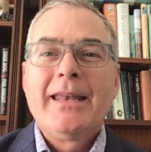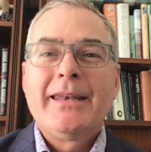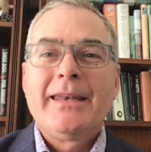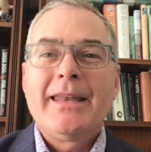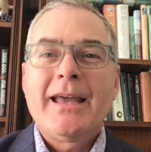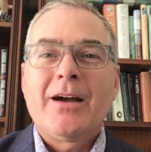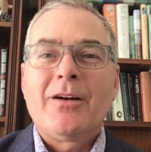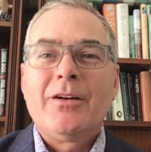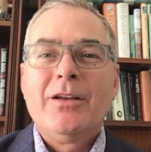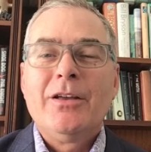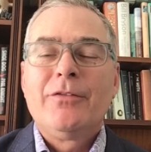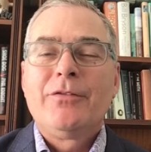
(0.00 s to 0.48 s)

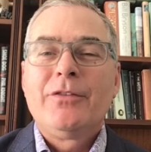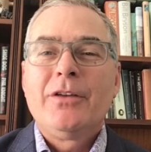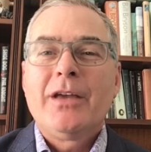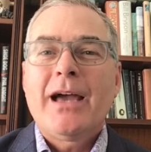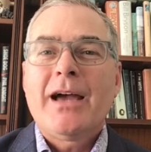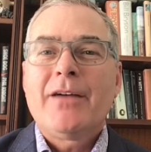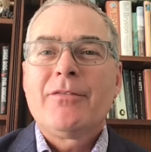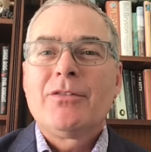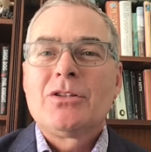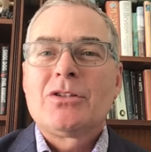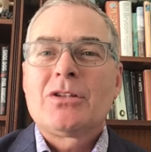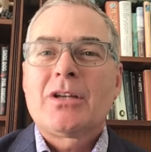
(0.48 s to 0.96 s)
Now, if you
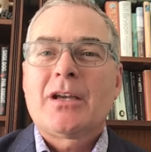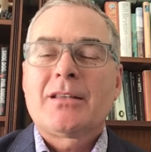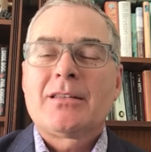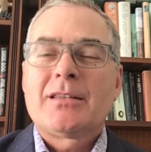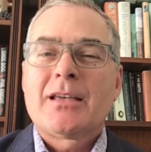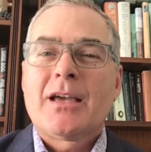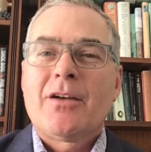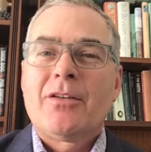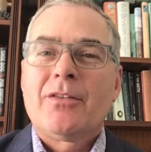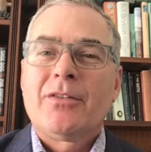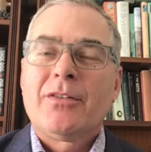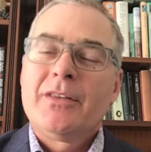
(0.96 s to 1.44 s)
haven't checked
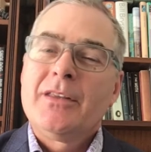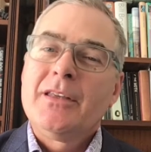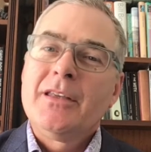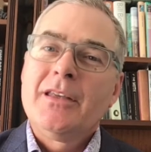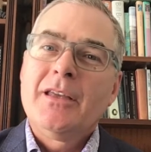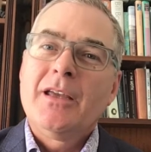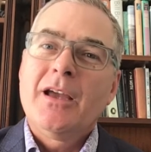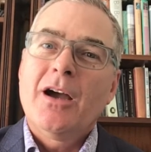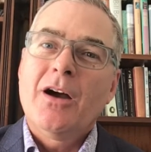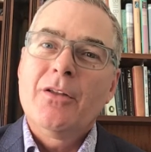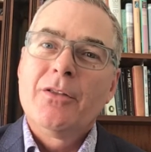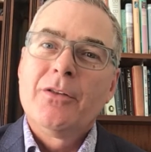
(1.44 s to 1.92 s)
out
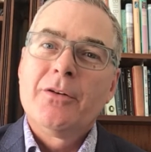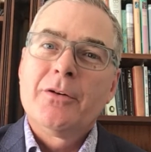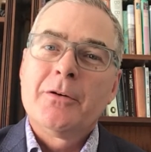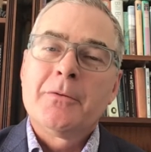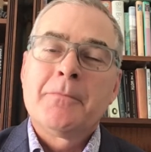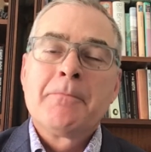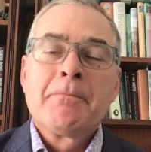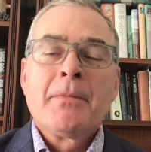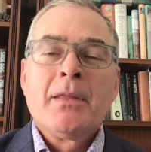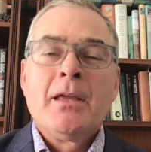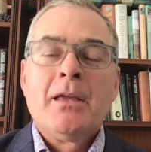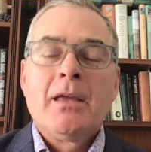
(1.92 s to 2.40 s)
the
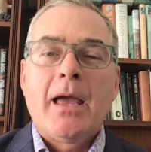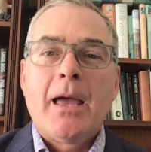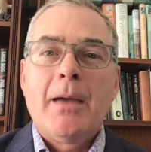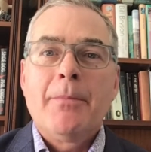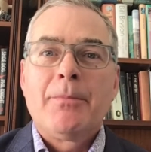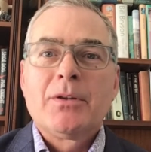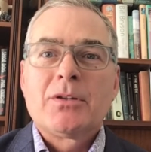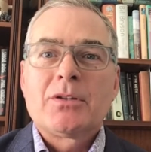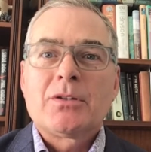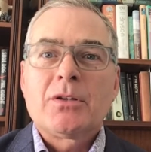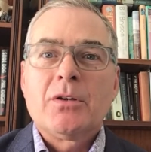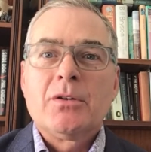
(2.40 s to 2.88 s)
other
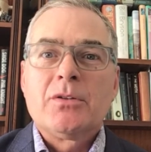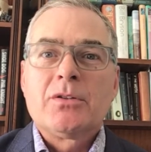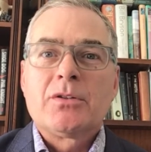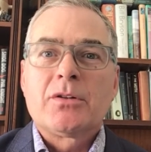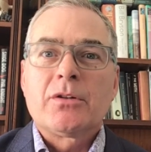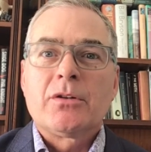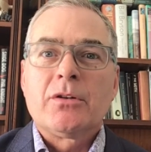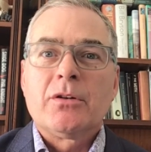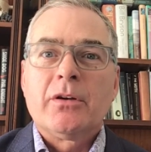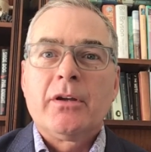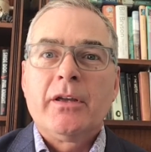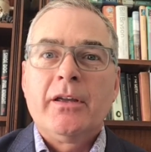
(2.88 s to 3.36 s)
episodes
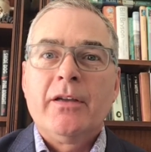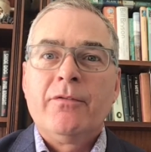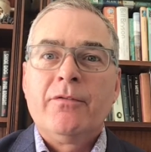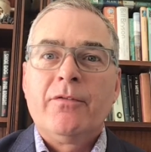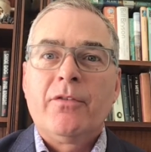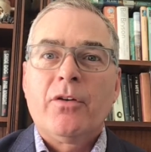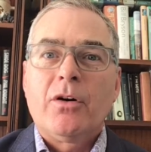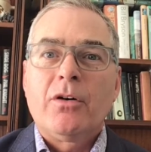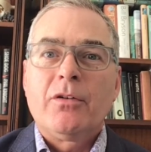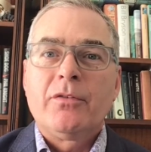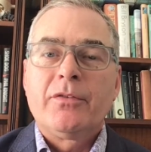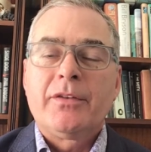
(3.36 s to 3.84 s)
that are
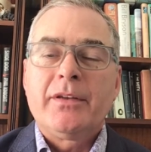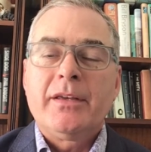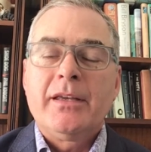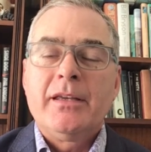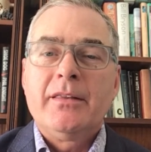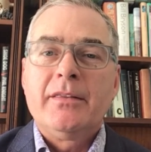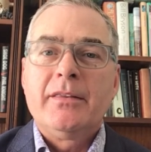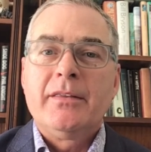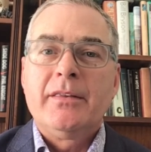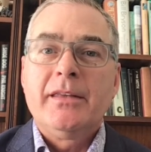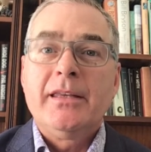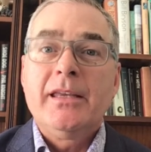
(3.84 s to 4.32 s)
involved
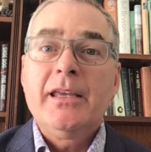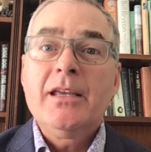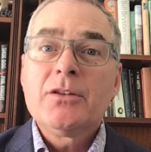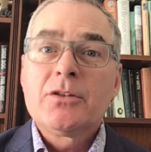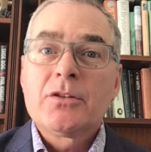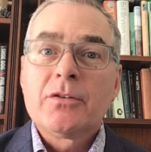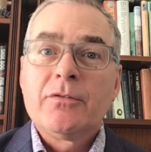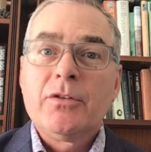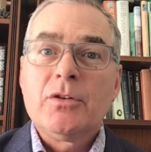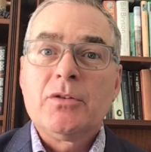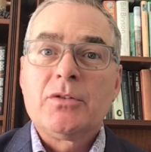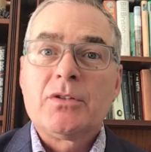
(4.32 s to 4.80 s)
in the
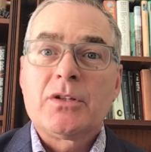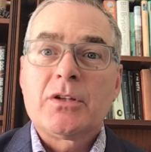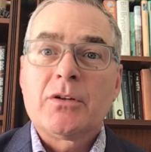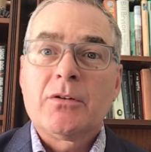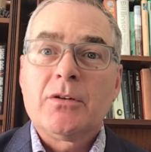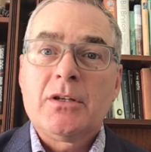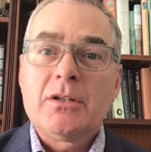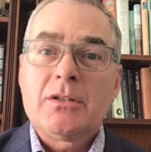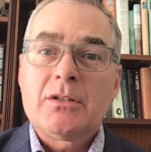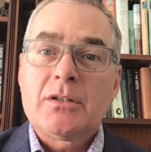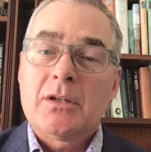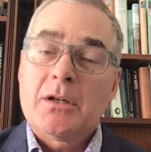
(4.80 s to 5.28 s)
interview
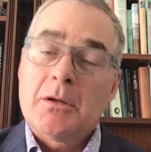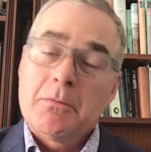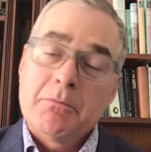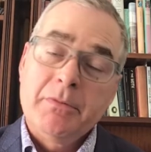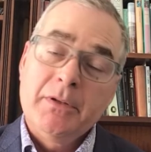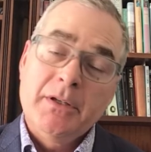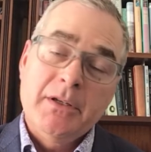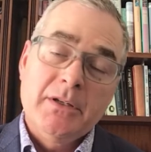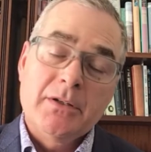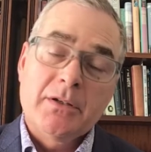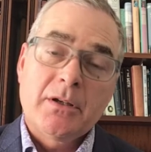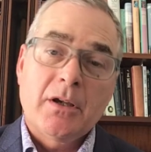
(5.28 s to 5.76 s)
series,
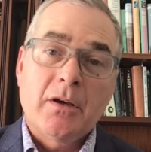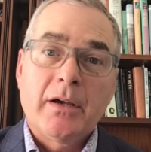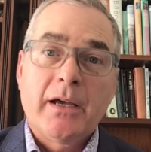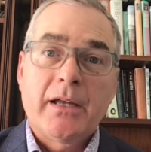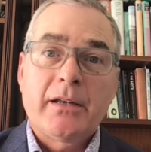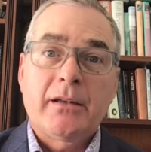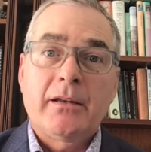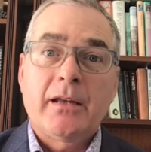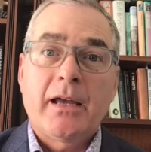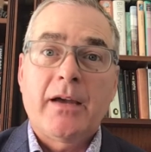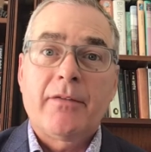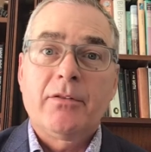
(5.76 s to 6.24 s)
please go
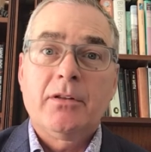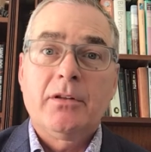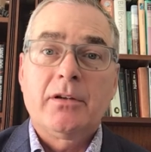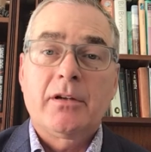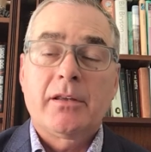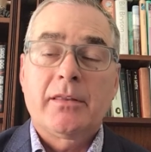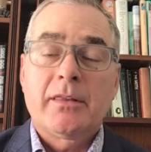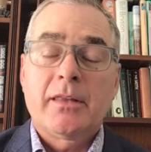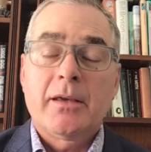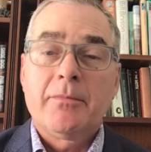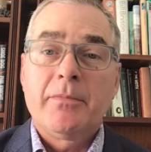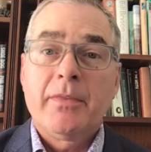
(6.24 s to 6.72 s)
ahead and have a
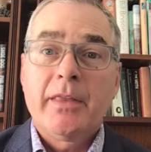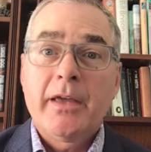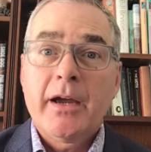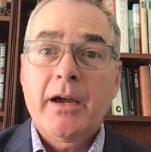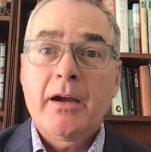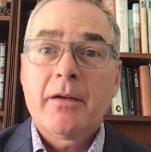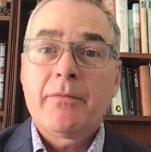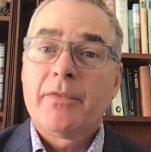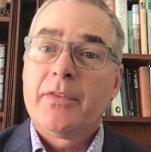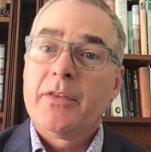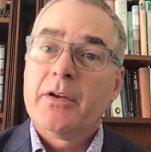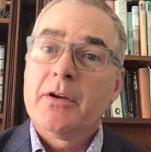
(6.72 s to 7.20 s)
look at them
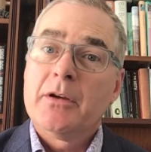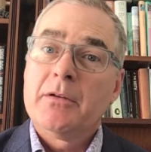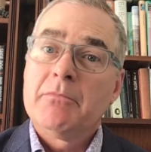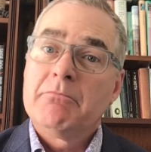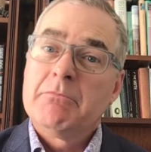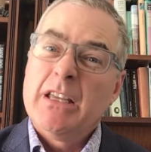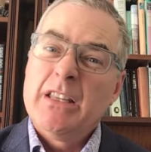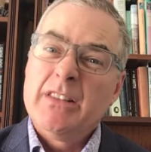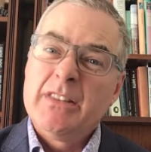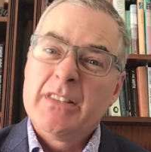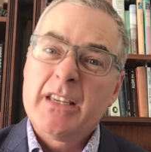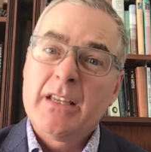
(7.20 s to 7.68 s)
there. They're
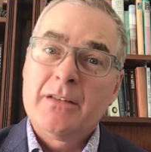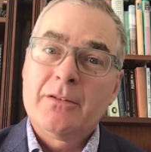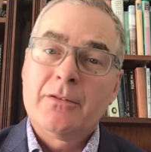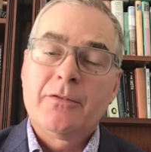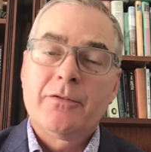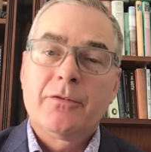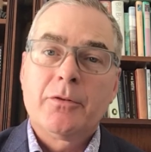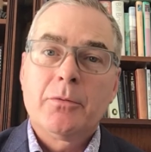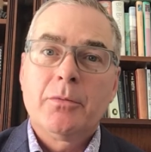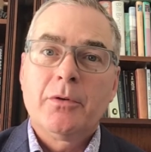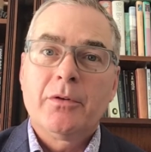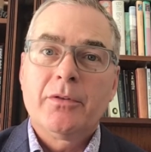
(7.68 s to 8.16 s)

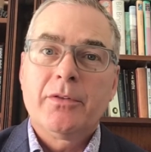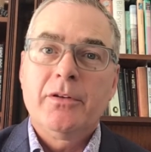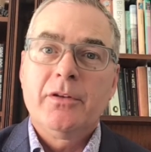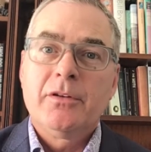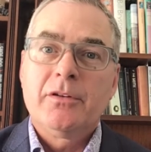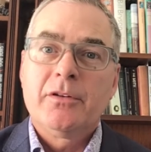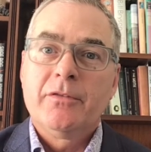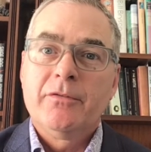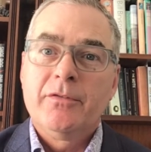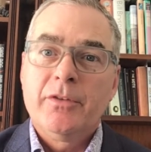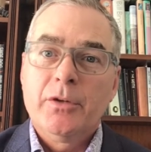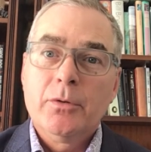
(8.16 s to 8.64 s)
intended for both the
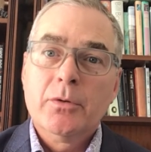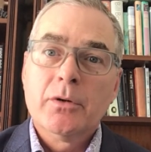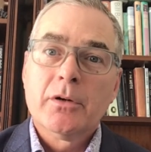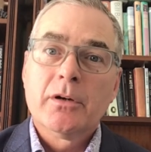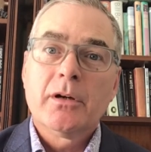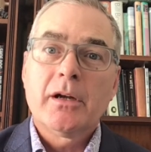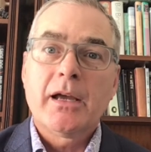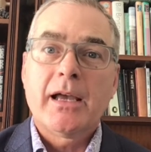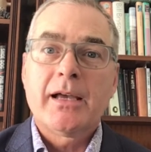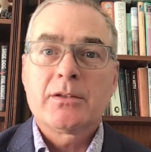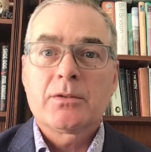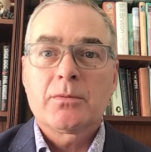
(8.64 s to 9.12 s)

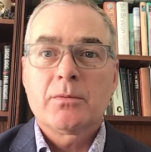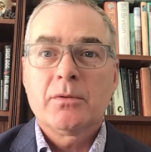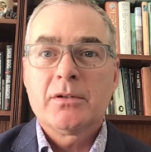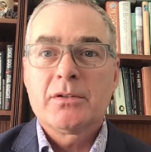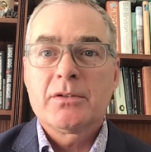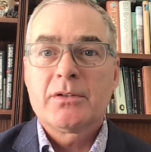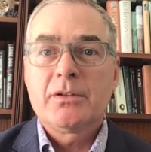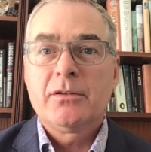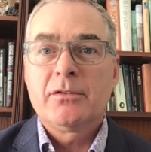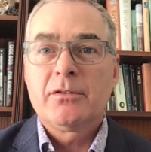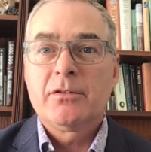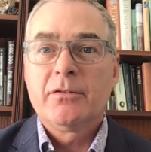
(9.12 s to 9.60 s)
interviewer as well
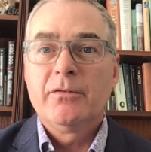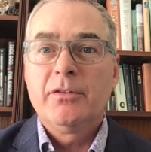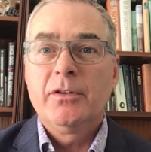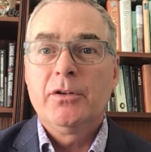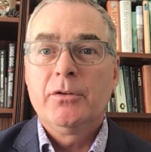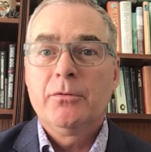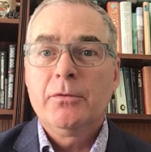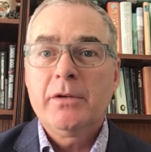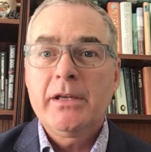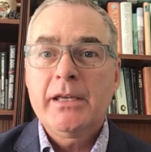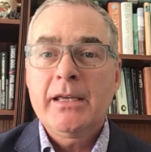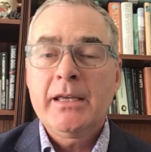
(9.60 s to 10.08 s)
as the
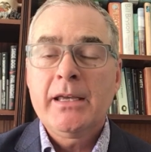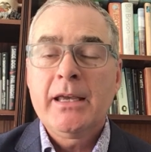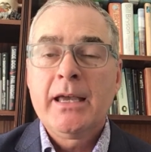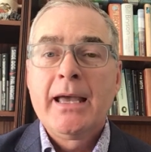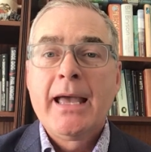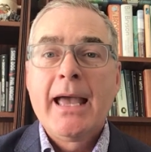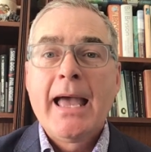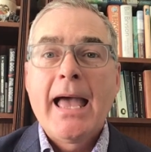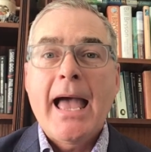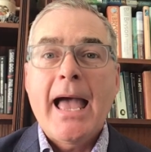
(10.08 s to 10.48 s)
interviewee.